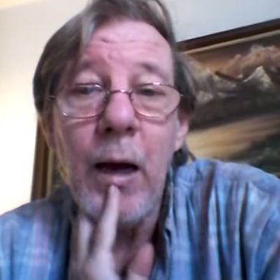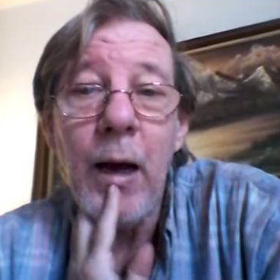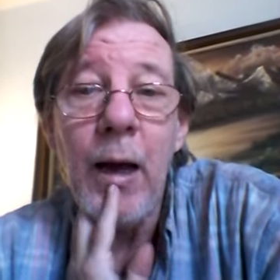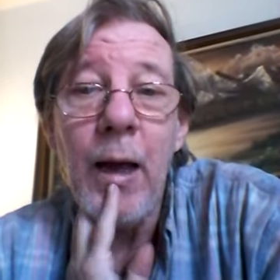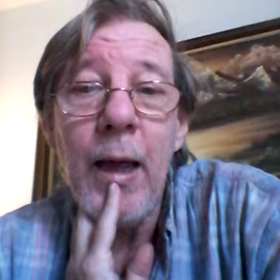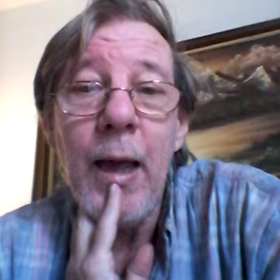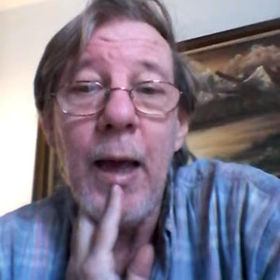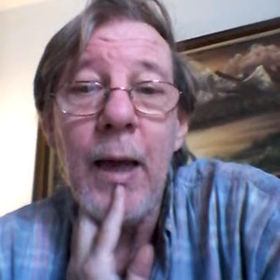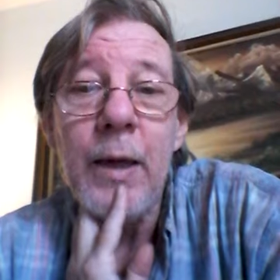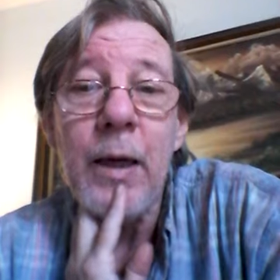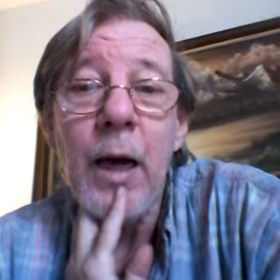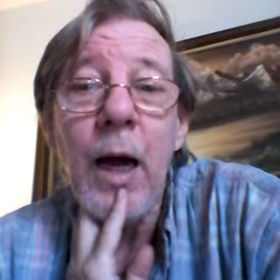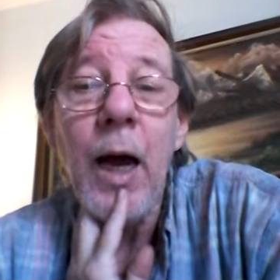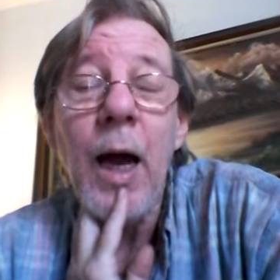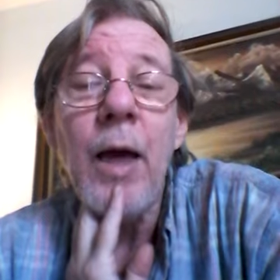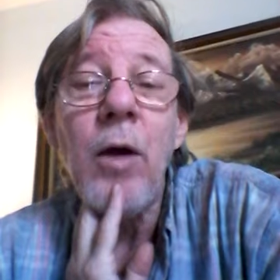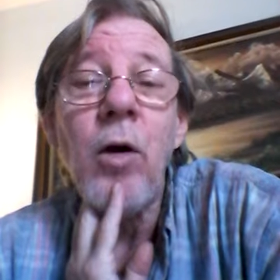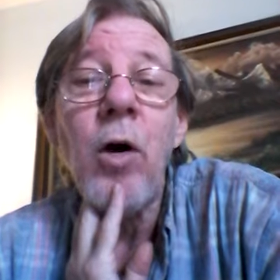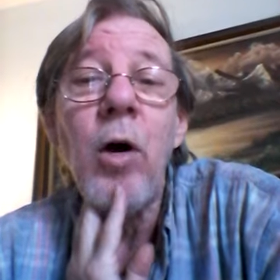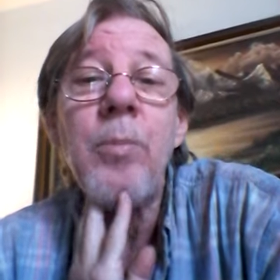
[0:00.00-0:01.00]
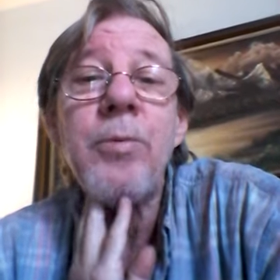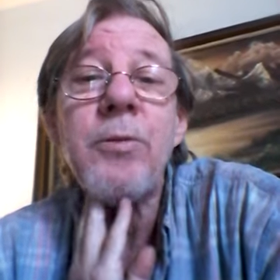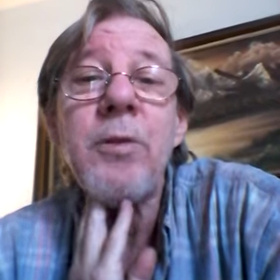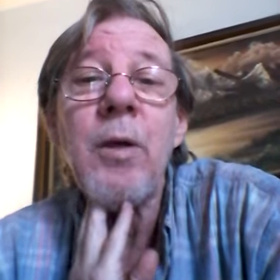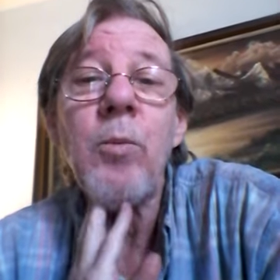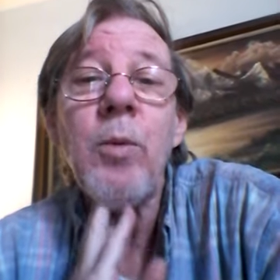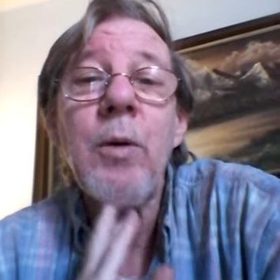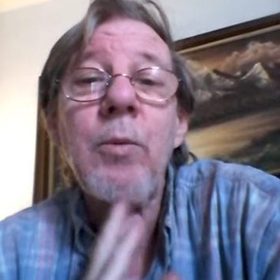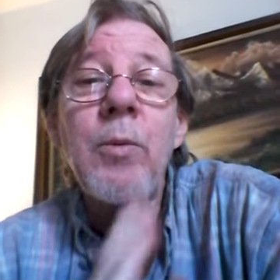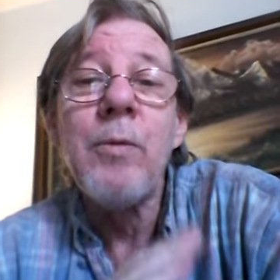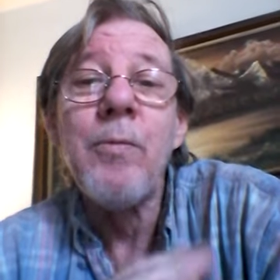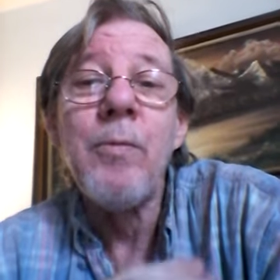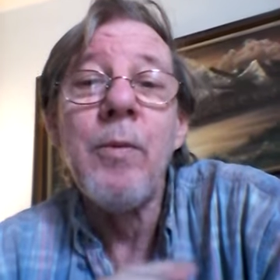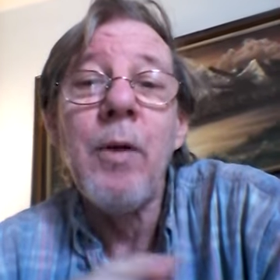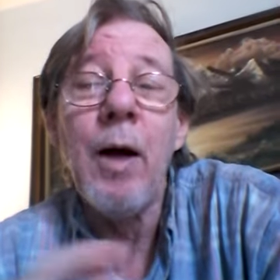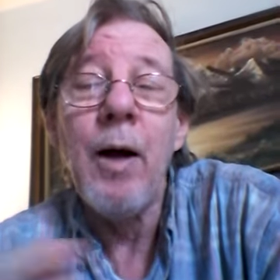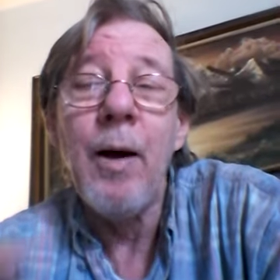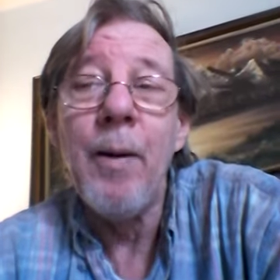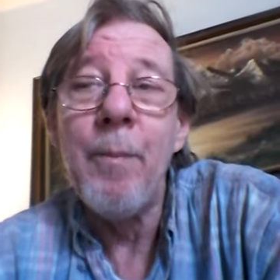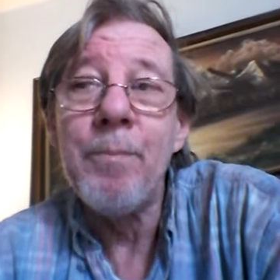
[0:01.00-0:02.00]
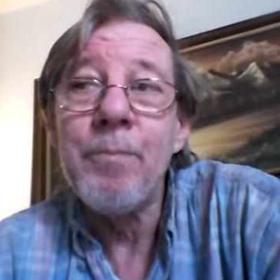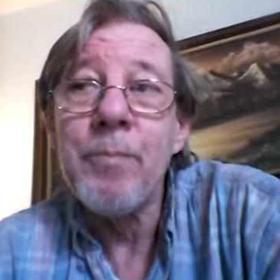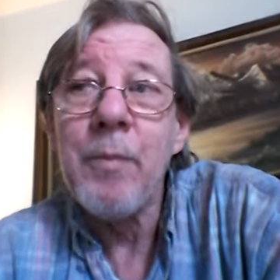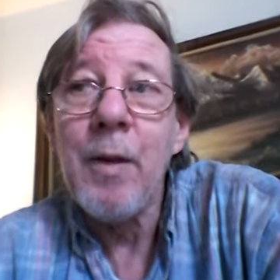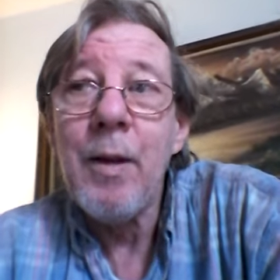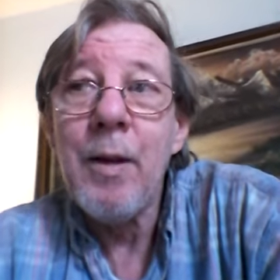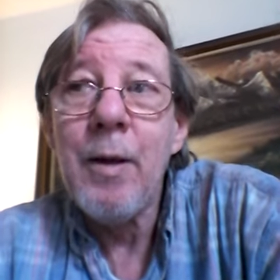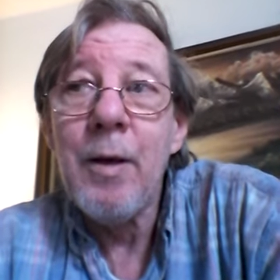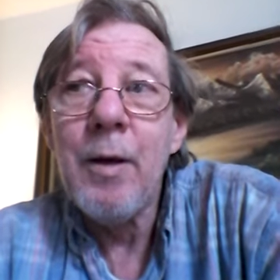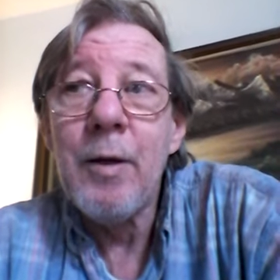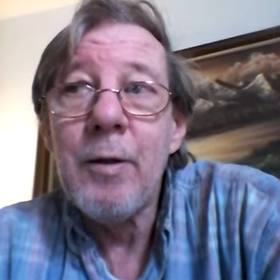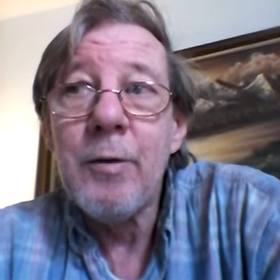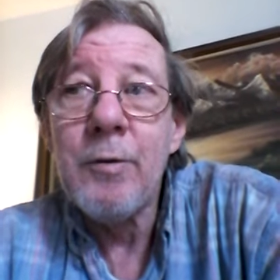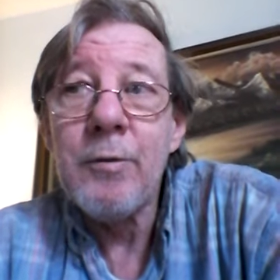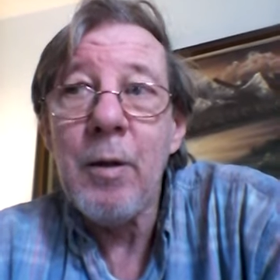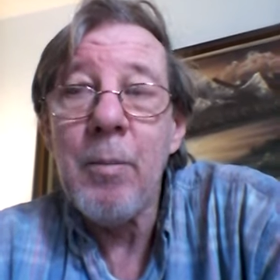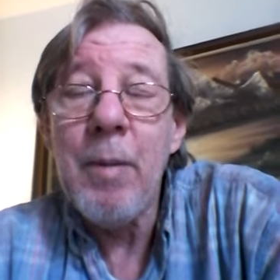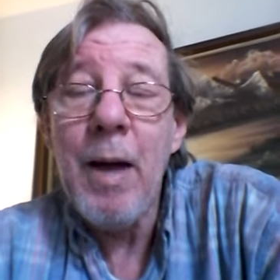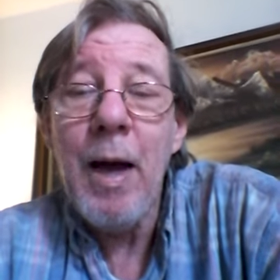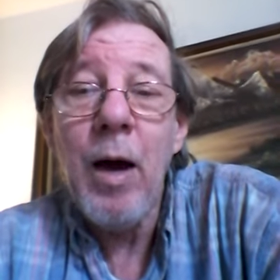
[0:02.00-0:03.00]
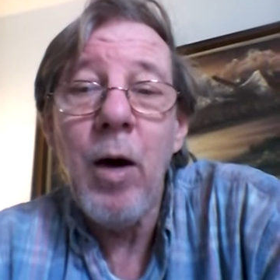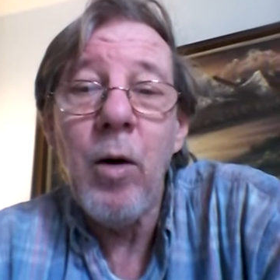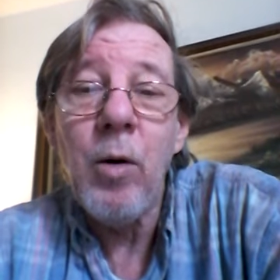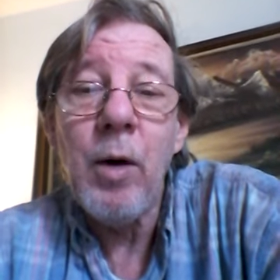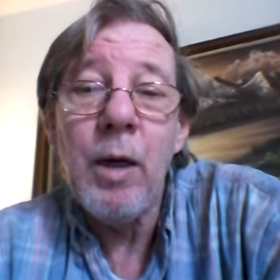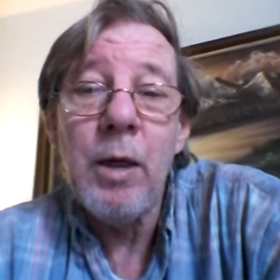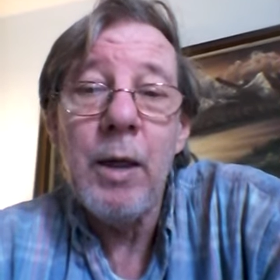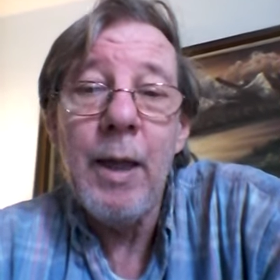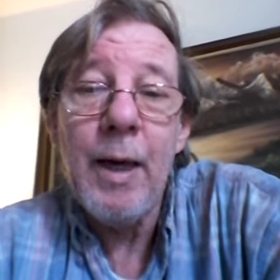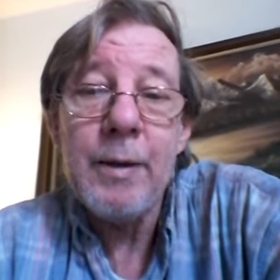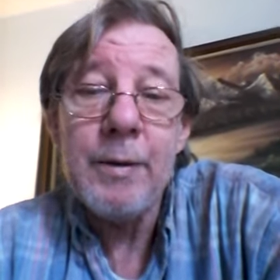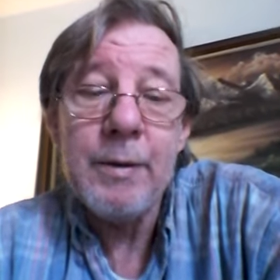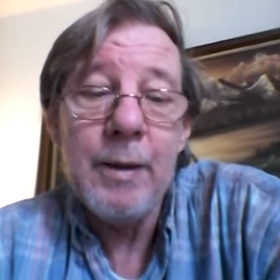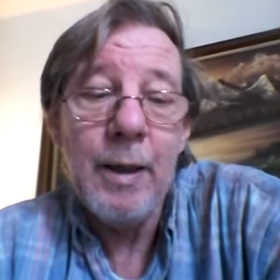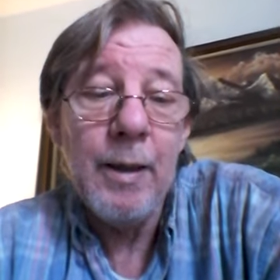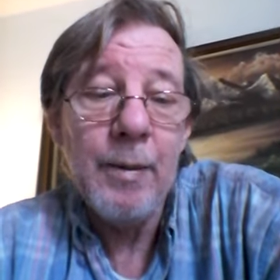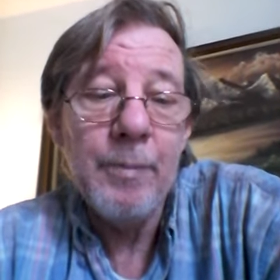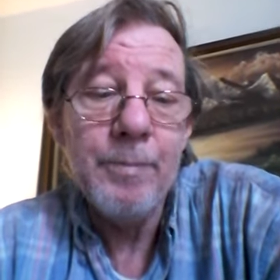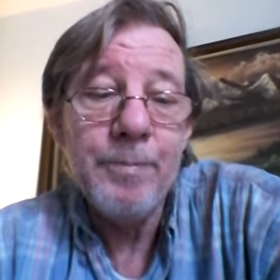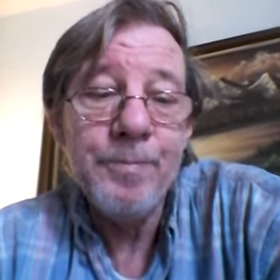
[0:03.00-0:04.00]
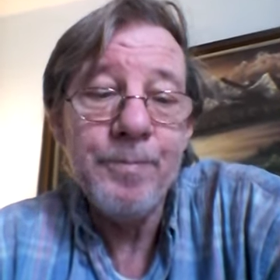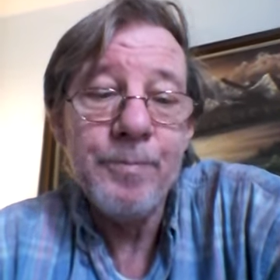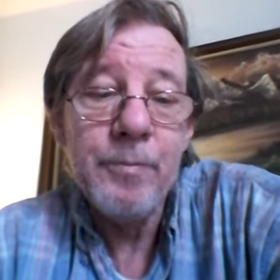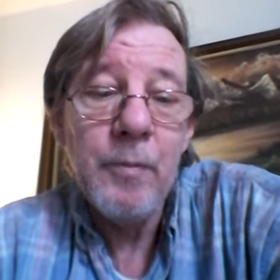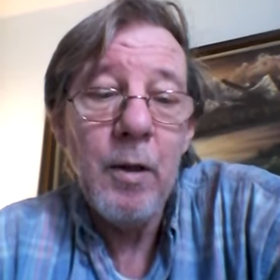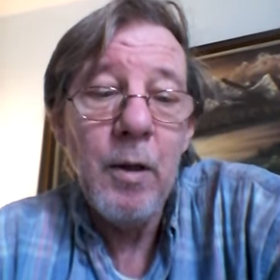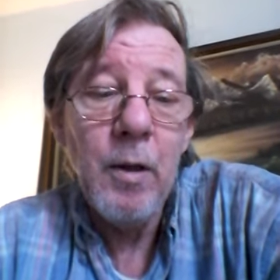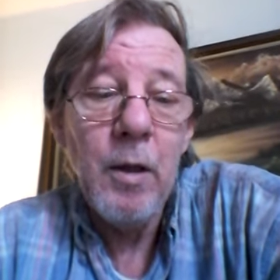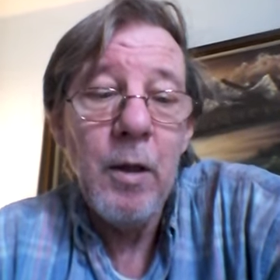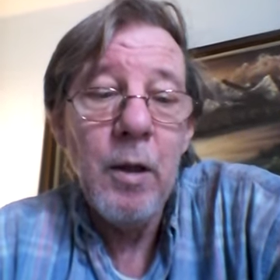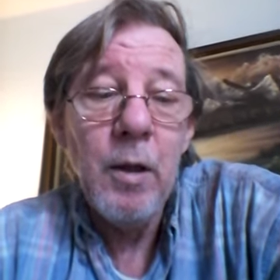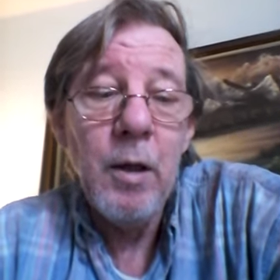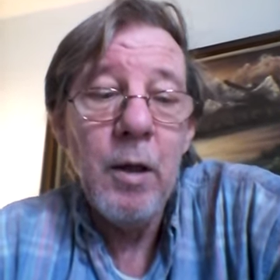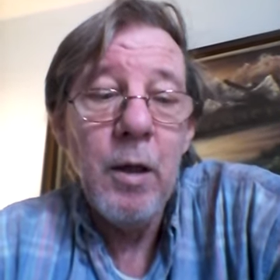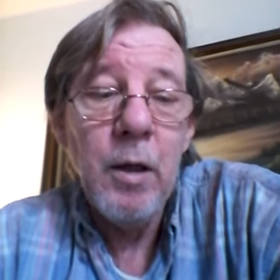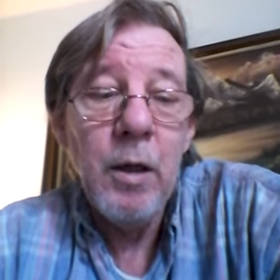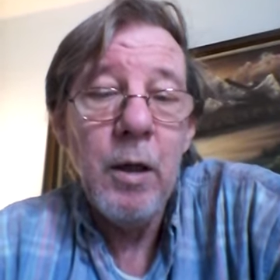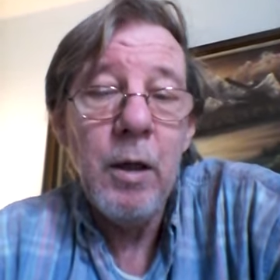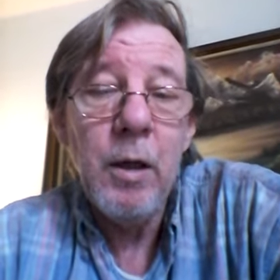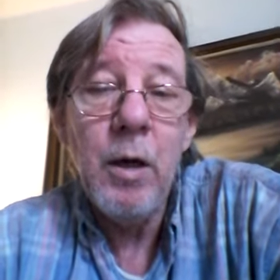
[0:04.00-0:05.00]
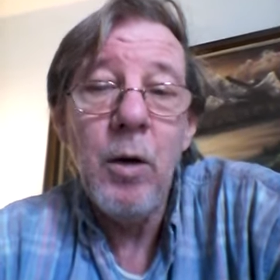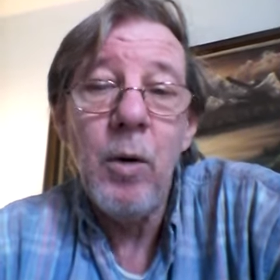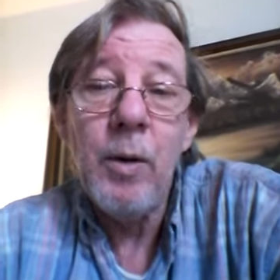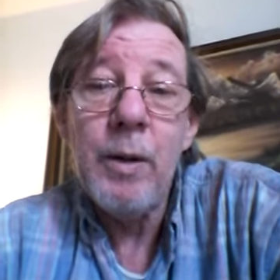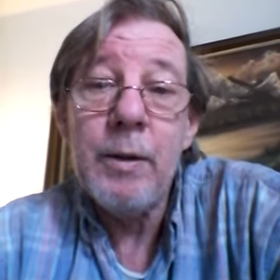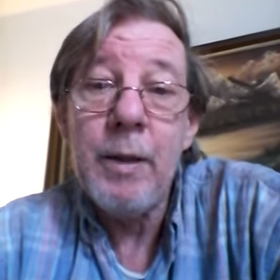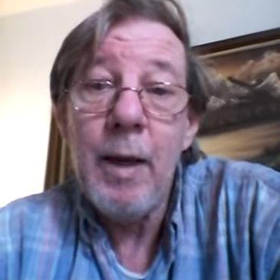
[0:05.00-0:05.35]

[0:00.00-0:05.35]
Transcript: I had high hopes that we would um, somehow elect, um, you know, a